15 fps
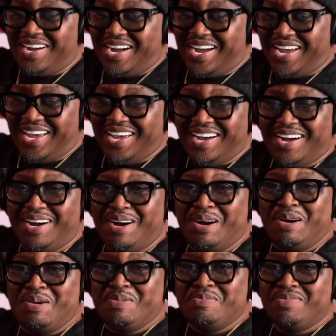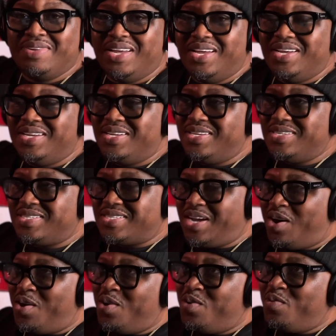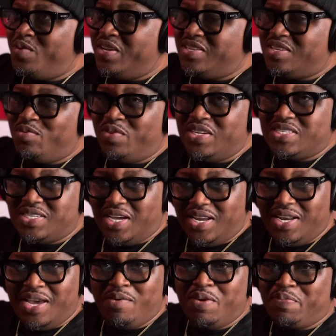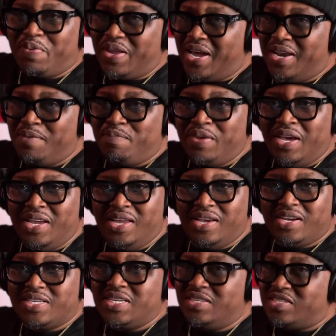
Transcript: All right. So we sitting there, we playing the beat because he